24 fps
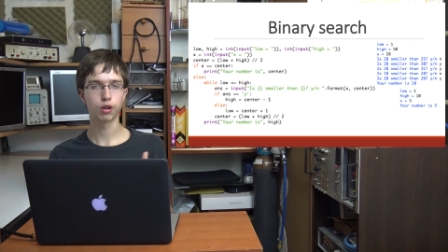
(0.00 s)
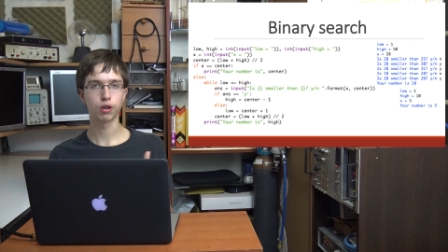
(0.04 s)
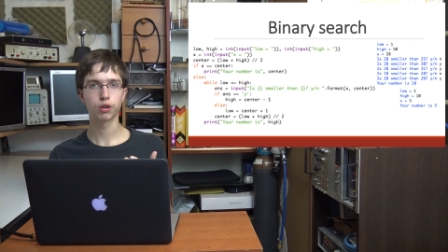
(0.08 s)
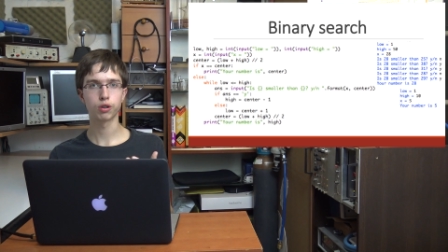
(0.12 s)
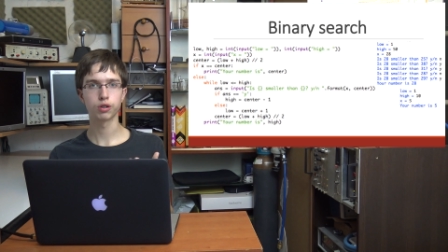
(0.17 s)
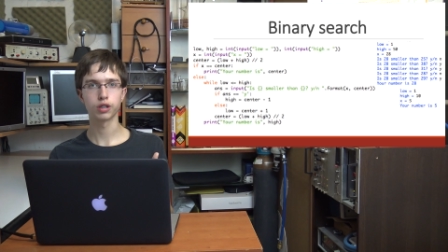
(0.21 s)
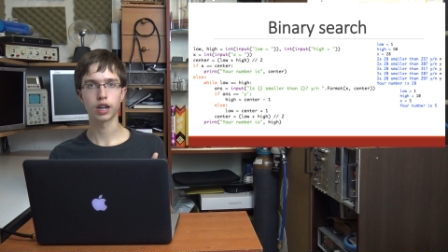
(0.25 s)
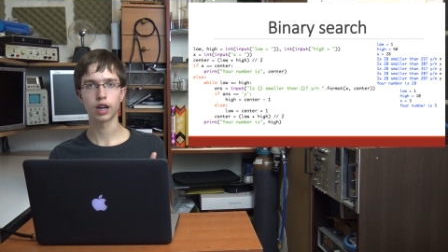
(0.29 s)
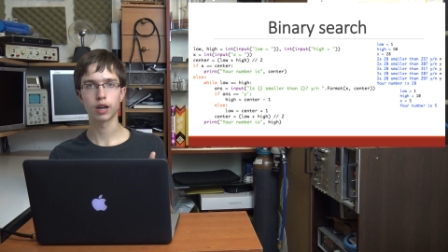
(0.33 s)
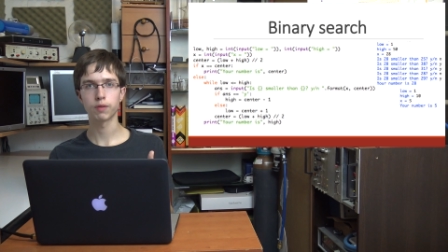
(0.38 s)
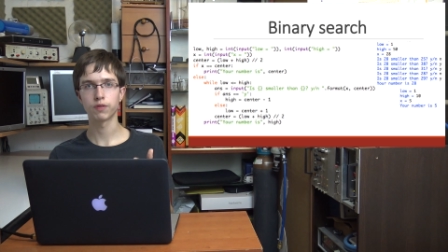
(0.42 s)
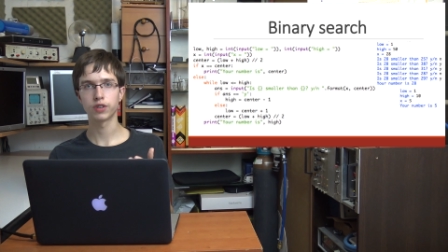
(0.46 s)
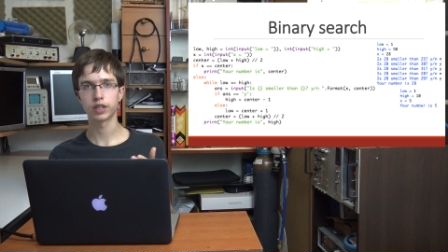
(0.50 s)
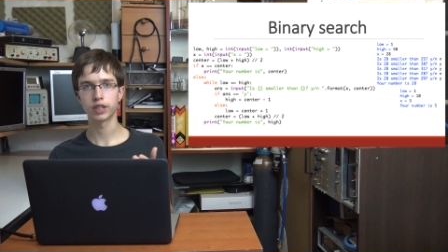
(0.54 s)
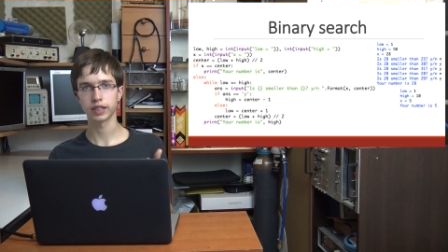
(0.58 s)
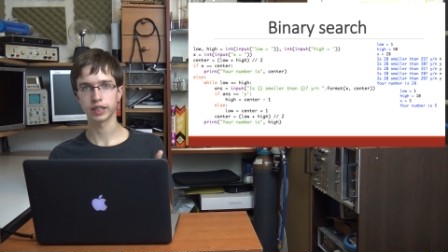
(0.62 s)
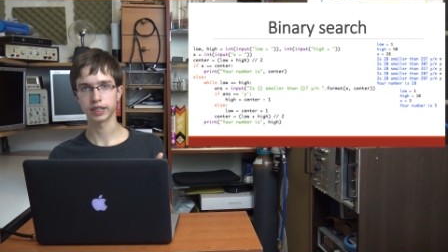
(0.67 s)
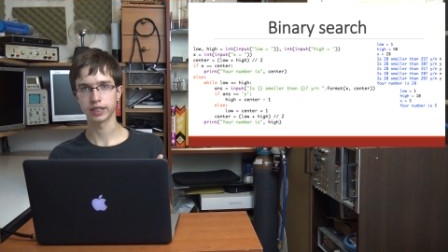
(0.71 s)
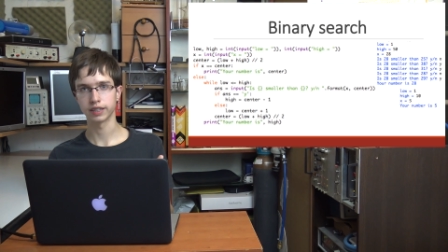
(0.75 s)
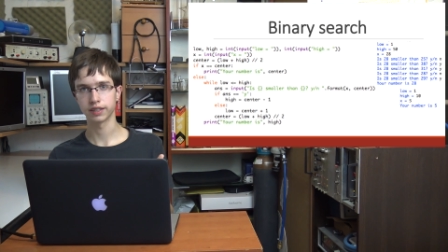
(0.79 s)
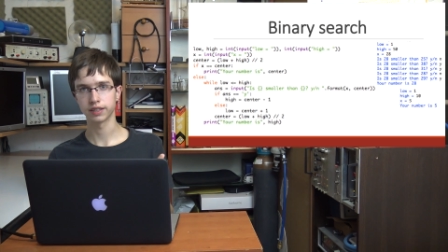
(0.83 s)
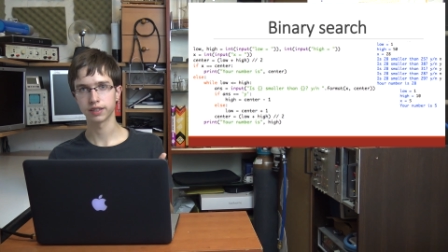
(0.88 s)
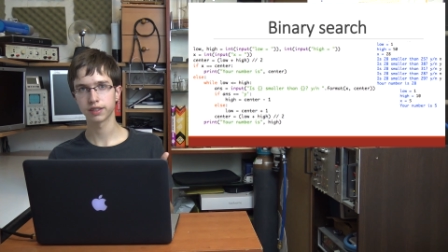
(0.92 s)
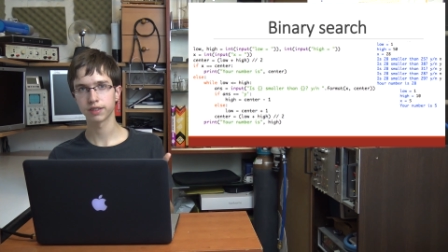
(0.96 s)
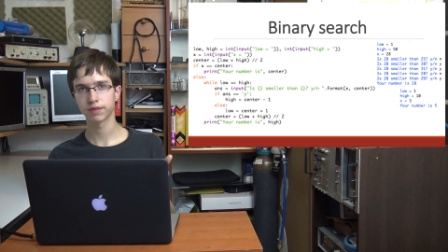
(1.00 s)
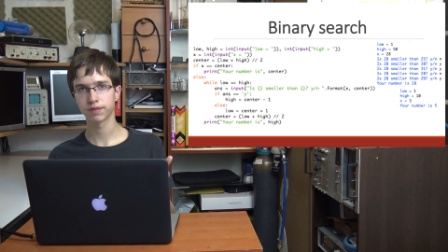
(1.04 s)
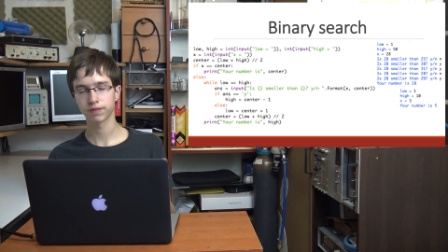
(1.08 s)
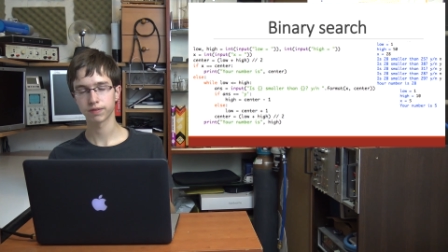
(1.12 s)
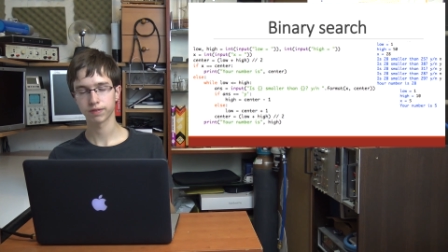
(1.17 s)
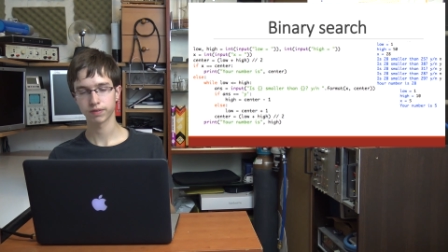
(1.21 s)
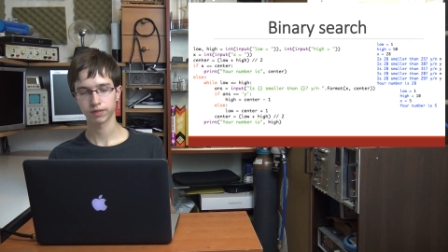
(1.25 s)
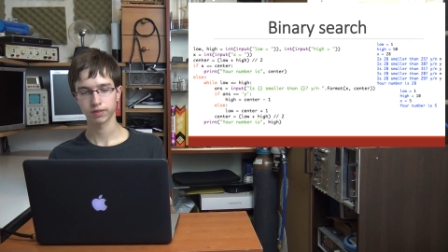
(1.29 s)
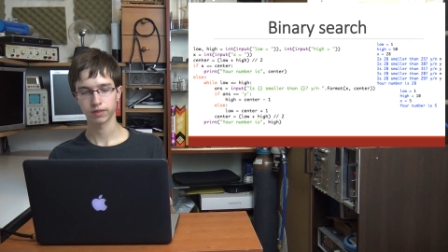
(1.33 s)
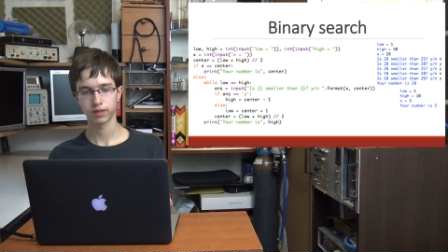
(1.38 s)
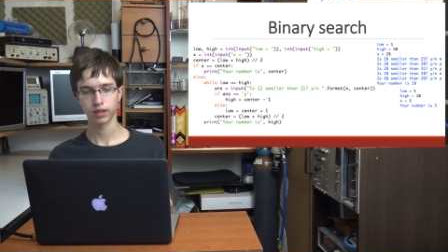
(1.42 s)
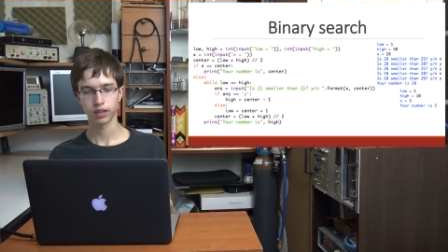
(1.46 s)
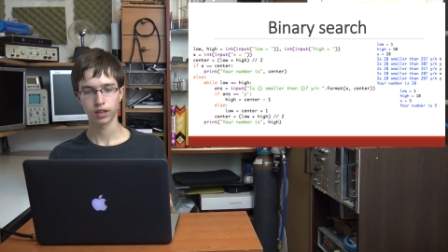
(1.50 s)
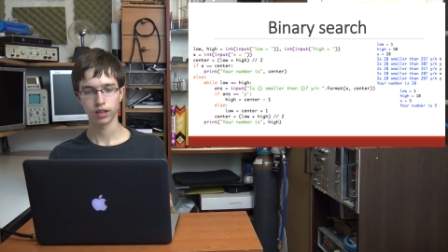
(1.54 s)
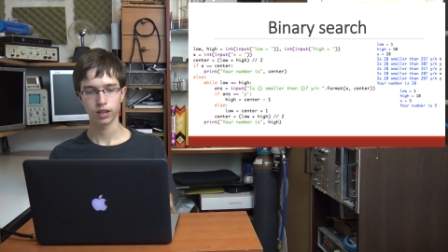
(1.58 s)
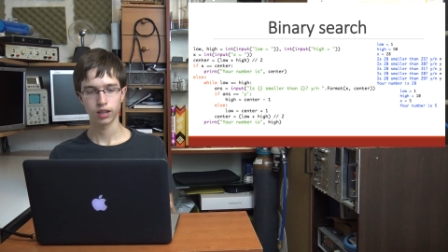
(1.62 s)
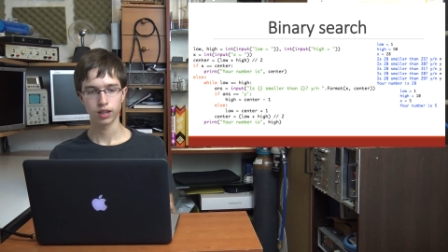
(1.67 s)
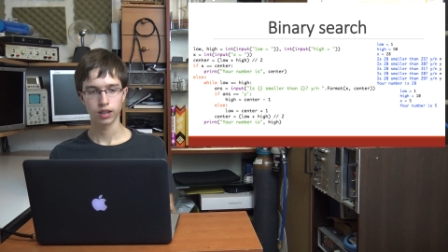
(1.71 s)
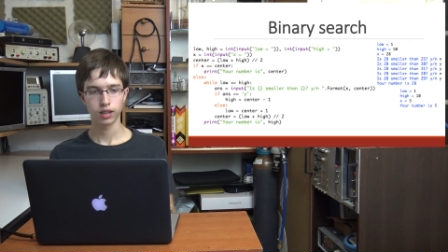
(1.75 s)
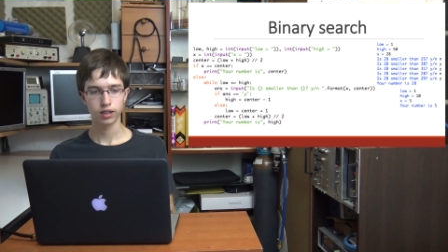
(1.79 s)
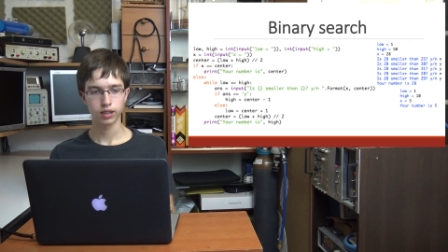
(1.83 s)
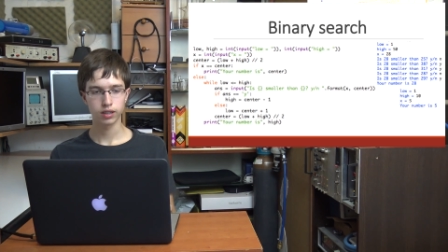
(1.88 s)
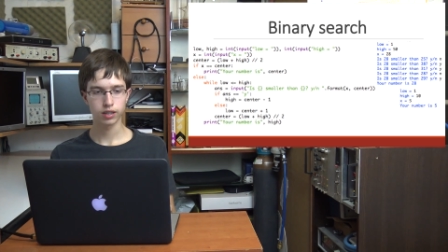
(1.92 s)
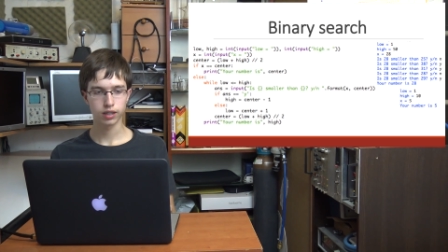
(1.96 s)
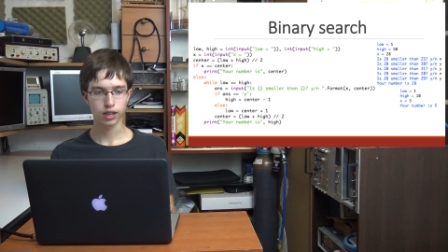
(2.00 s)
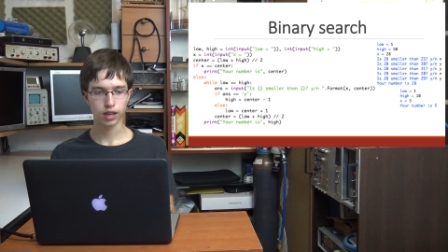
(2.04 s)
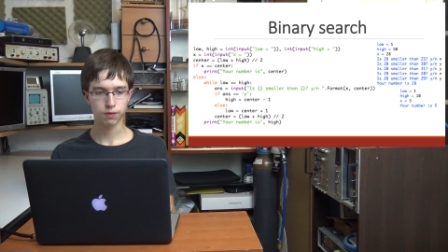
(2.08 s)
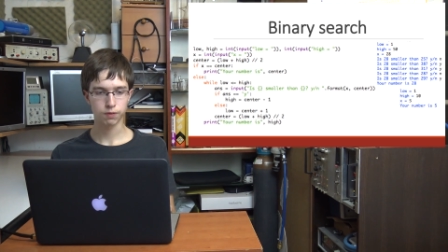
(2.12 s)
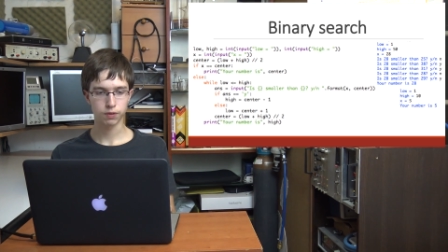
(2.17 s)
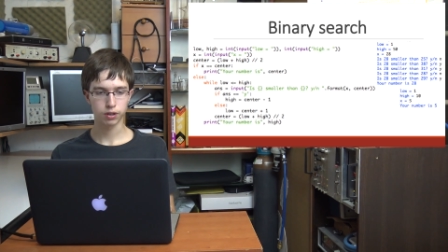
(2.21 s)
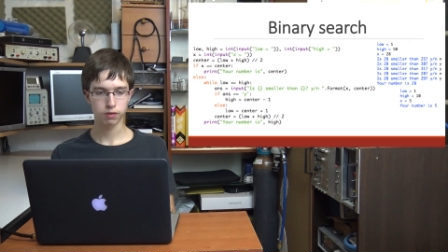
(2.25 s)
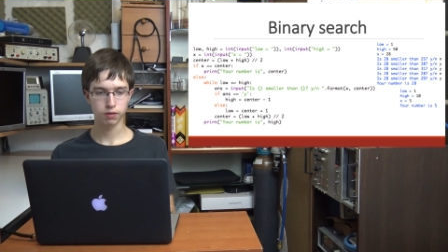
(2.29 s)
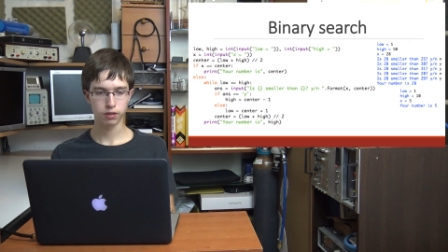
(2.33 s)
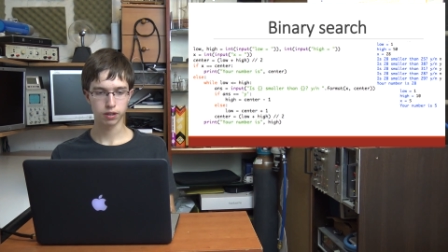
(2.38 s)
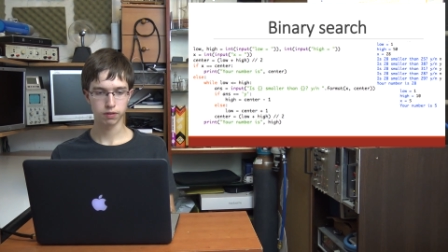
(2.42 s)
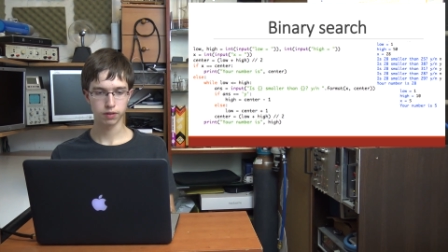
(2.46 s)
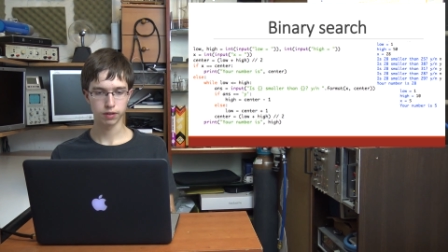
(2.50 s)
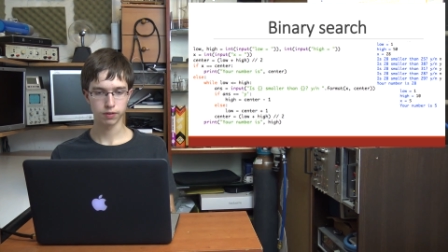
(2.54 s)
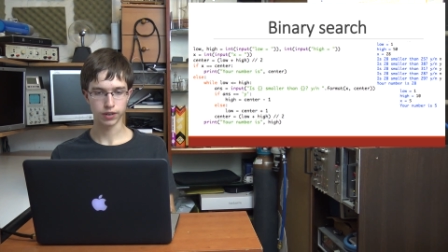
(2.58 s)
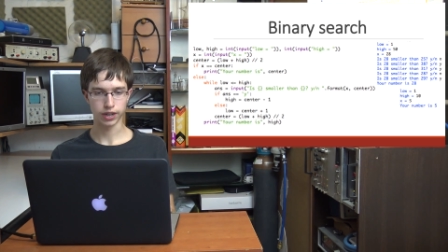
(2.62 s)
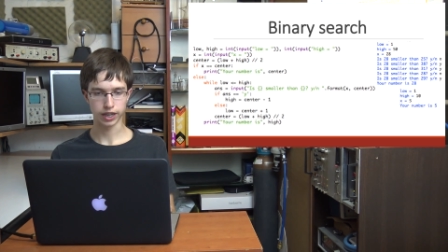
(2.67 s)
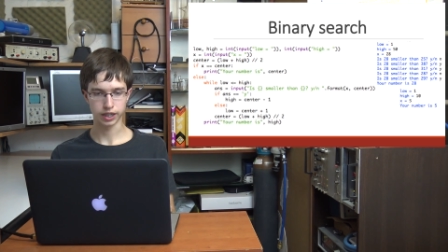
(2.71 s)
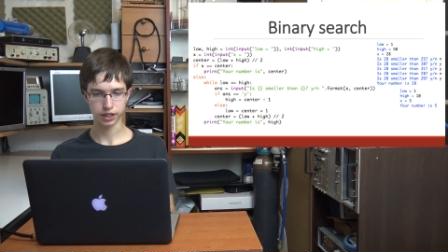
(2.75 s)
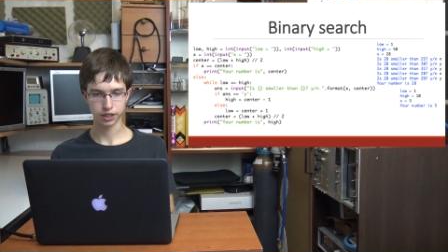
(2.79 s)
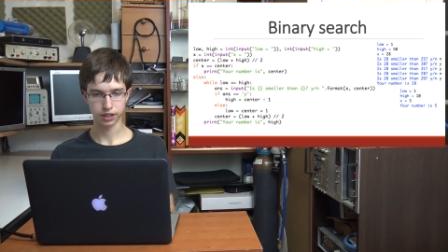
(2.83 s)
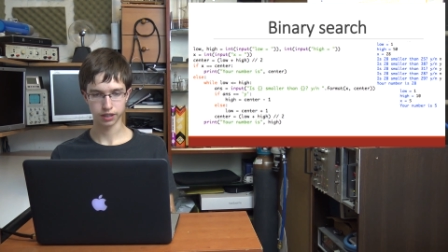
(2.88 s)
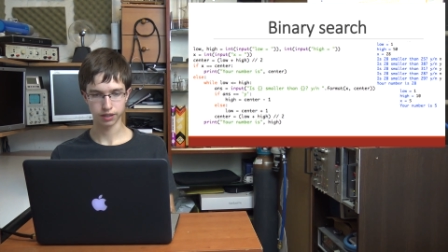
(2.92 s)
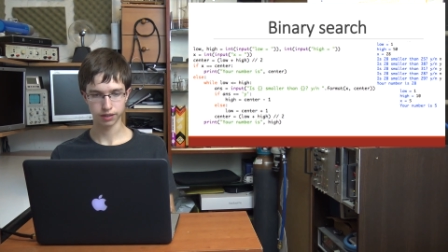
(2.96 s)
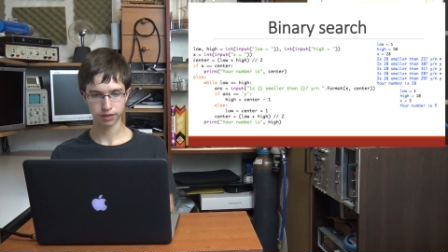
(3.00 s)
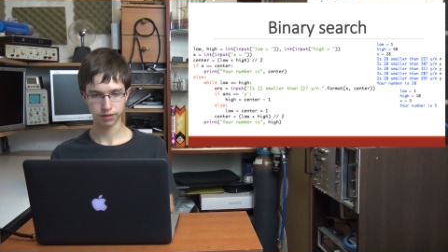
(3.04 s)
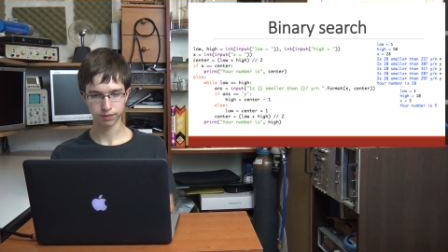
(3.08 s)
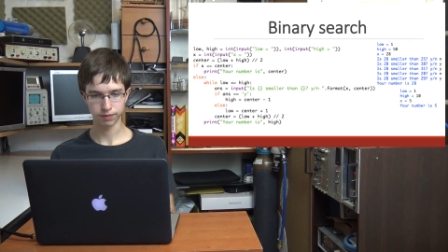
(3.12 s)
your number is the number we've imagined.